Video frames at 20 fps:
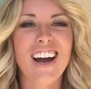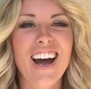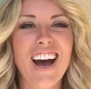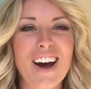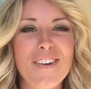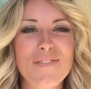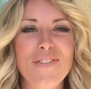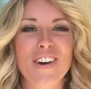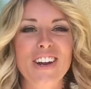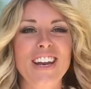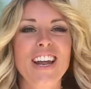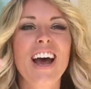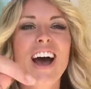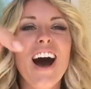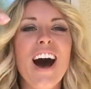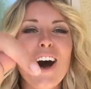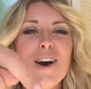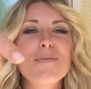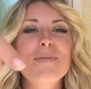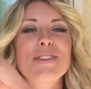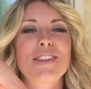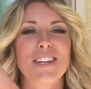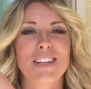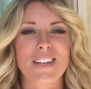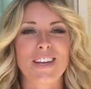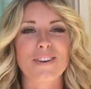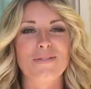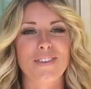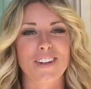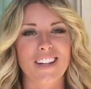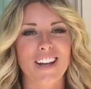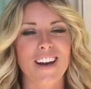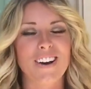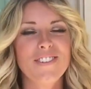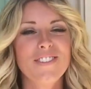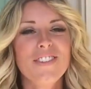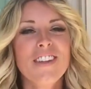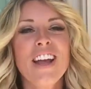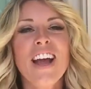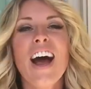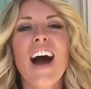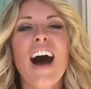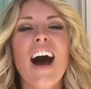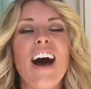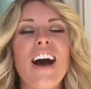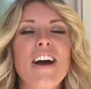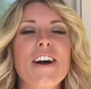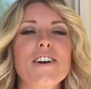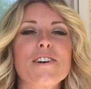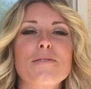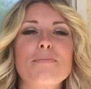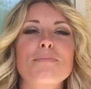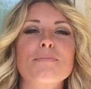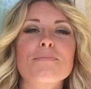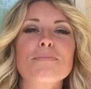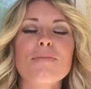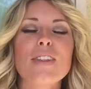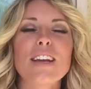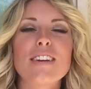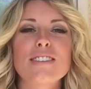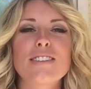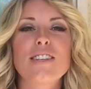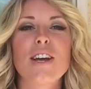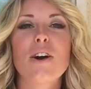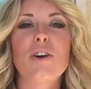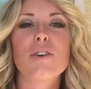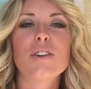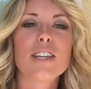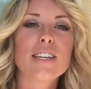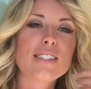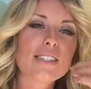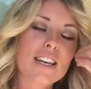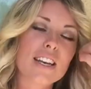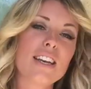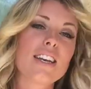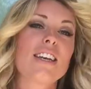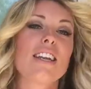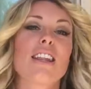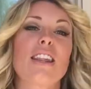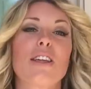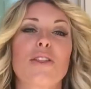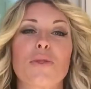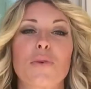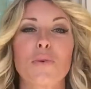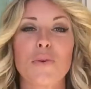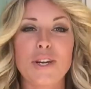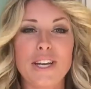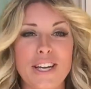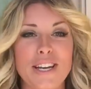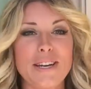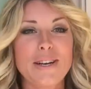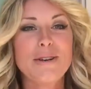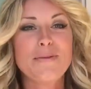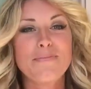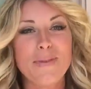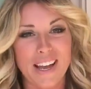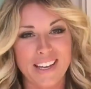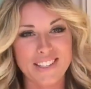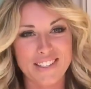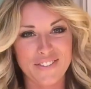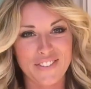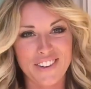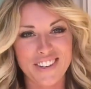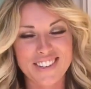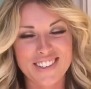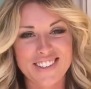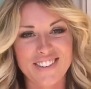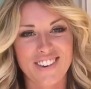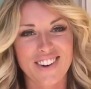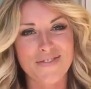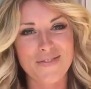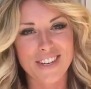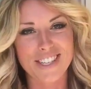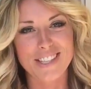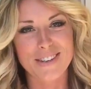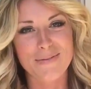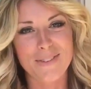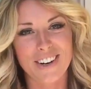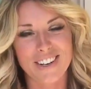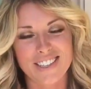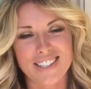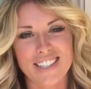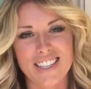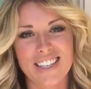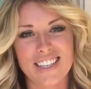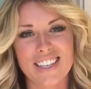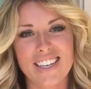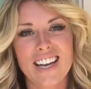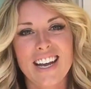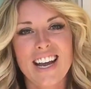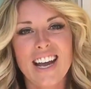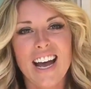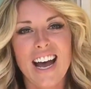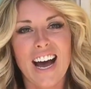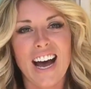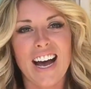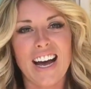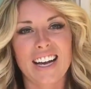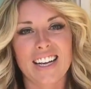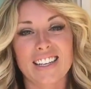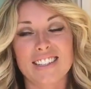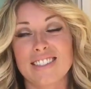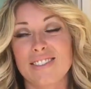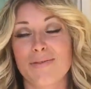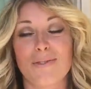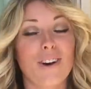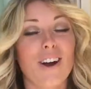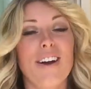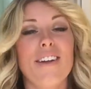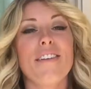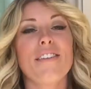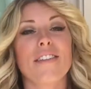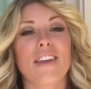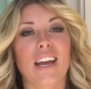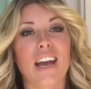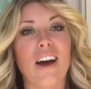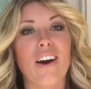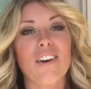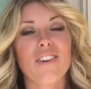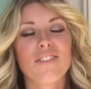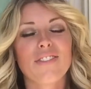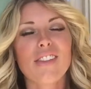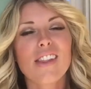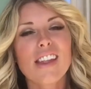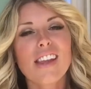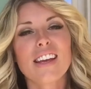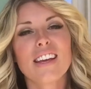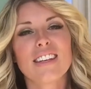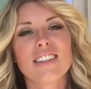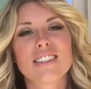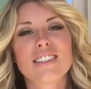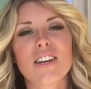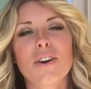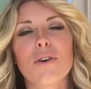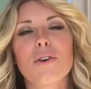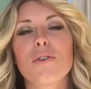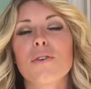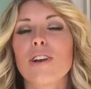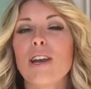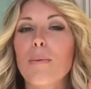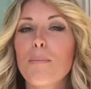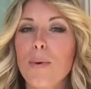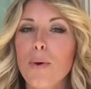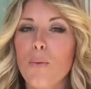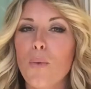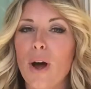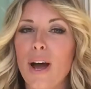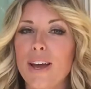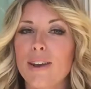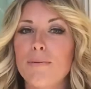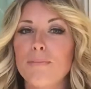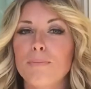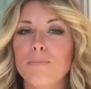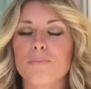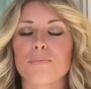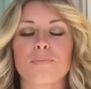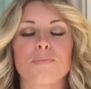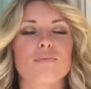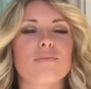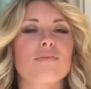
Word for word: I'll put I'll put the link below. Um, so let's get into the three best foods for a busy person because uh, we're all in the go. So number one,